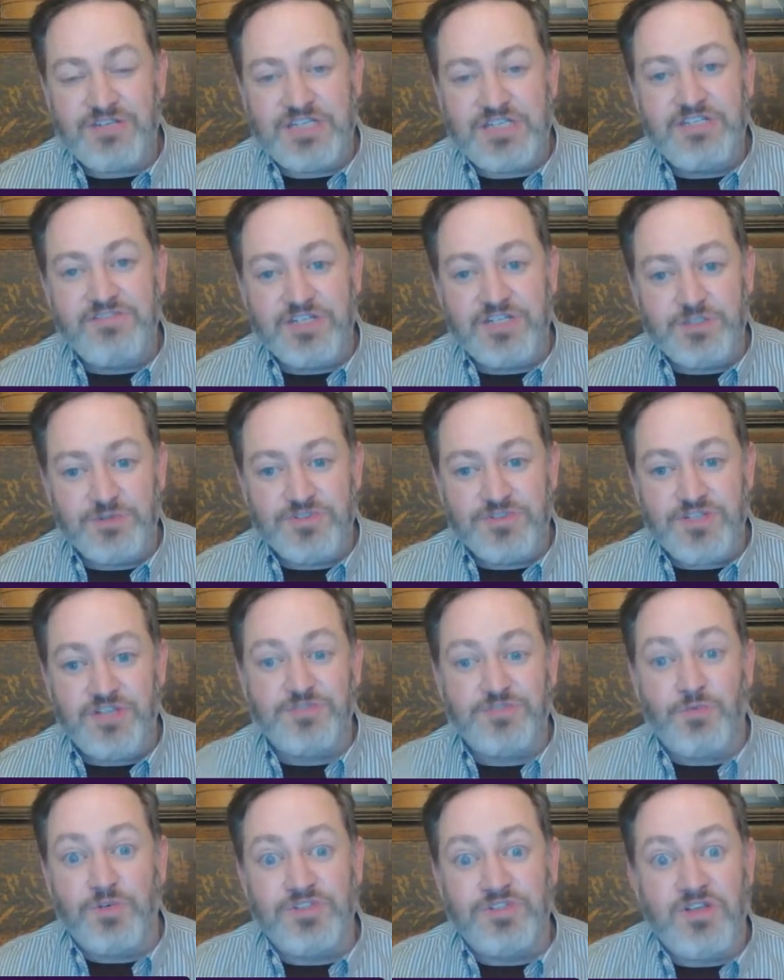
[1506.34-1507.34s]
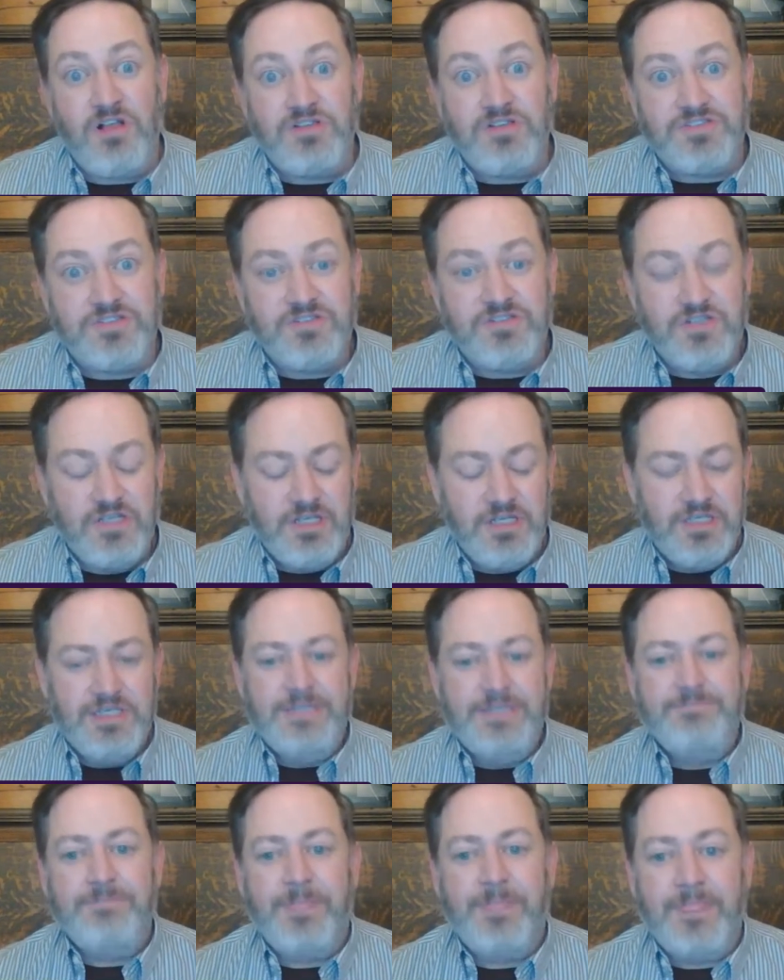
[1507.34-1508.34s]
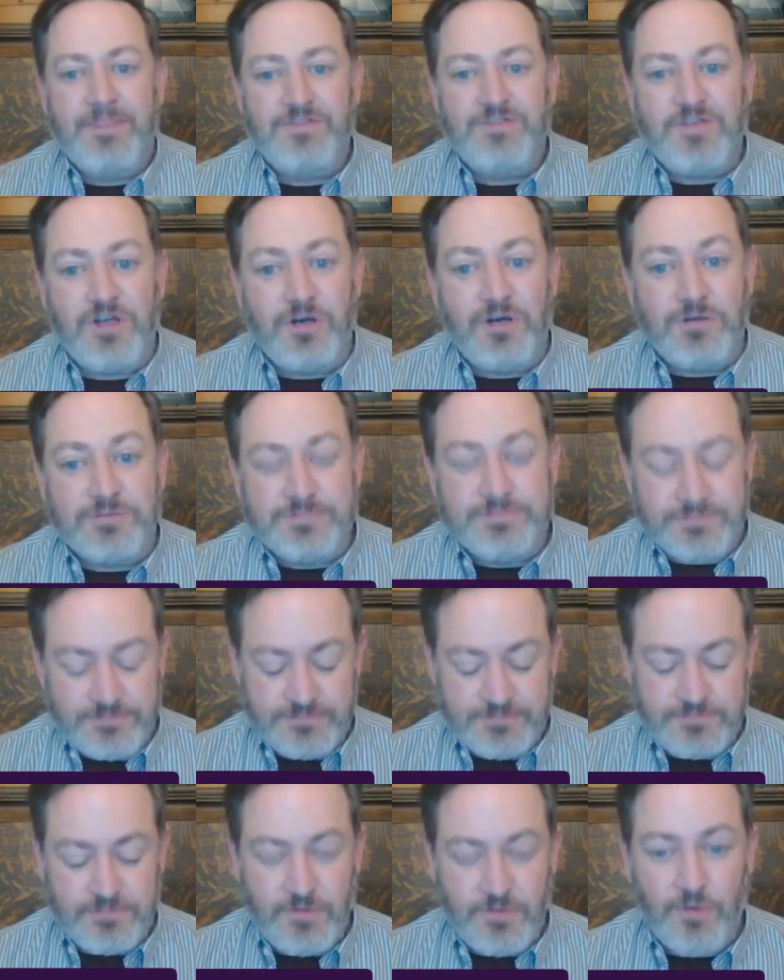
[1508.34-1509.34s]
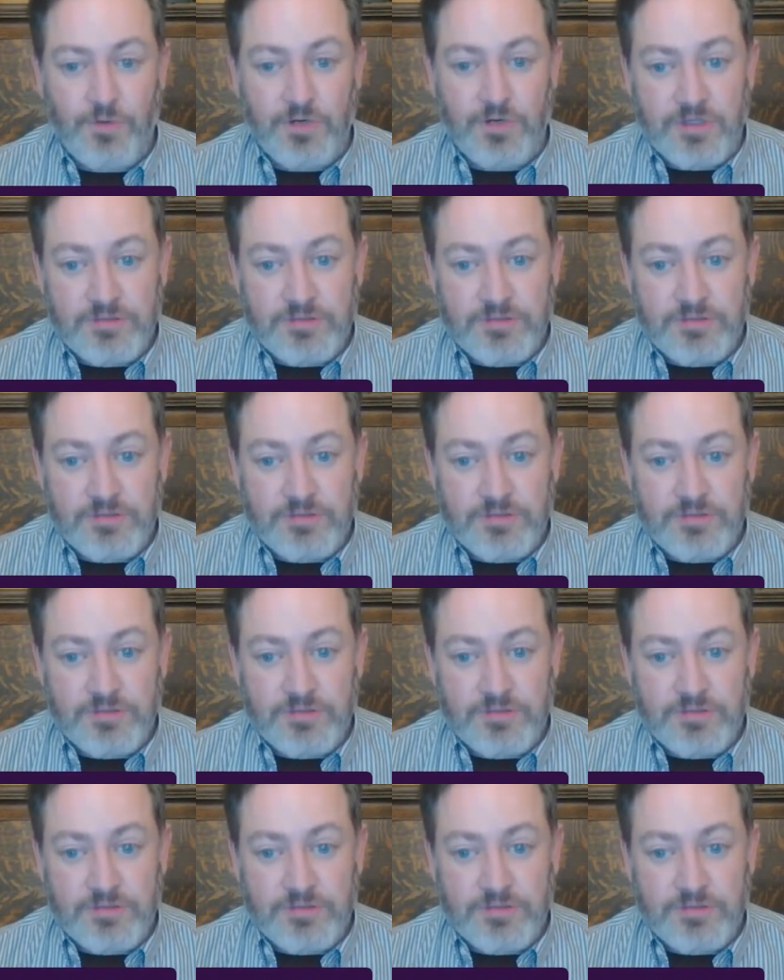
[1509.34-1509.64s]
individual salts were salts. So, or